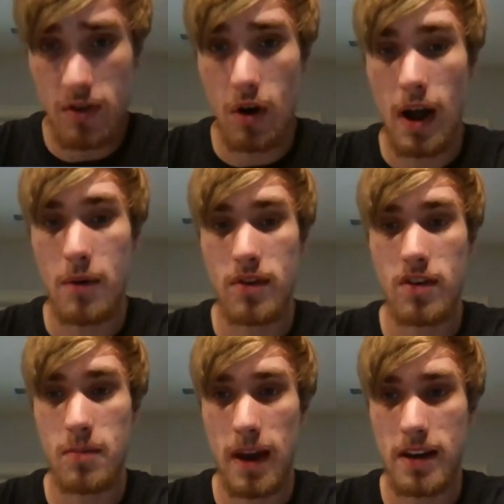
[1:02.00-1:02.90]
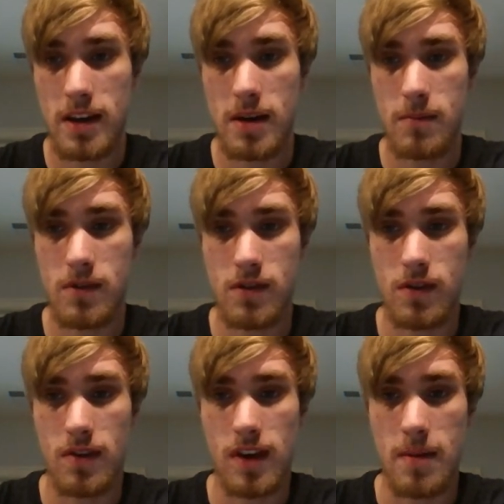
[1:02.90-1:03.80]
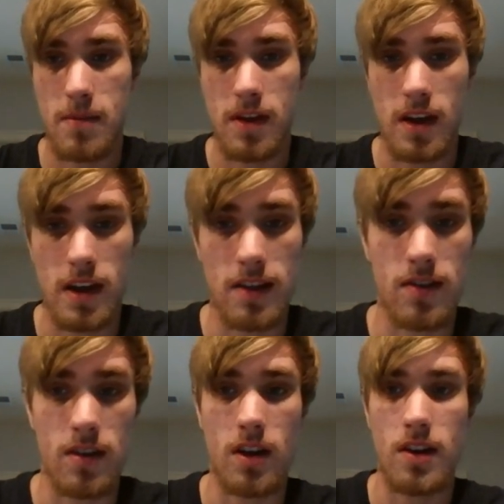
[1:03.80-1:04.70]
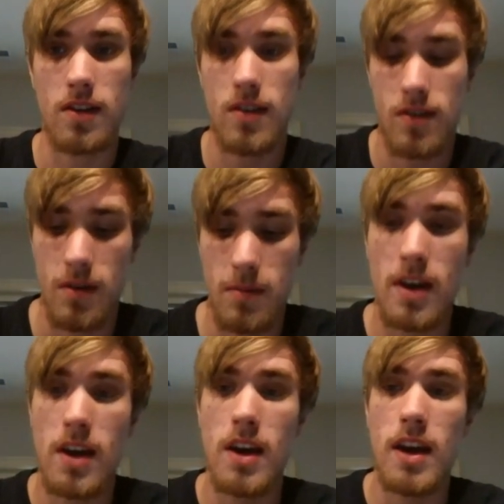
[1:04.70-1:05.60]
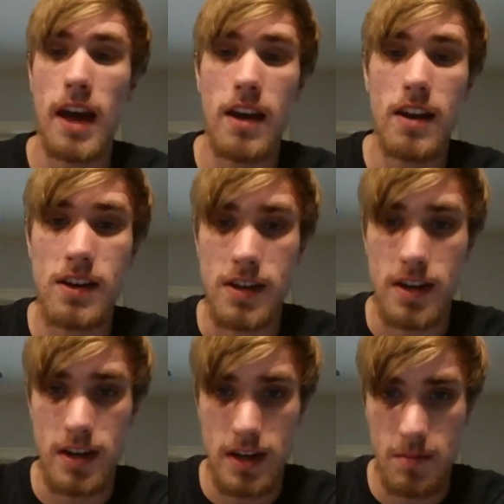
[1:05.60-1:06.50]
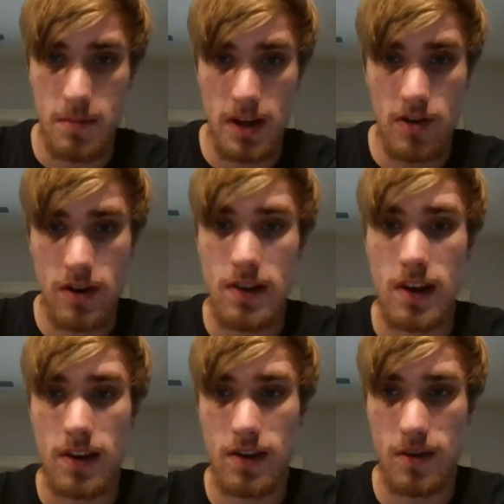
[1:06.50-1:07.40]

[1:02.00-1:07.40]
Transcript: So I was expecting him to do the same thing against the London system, and he did. He did play g6.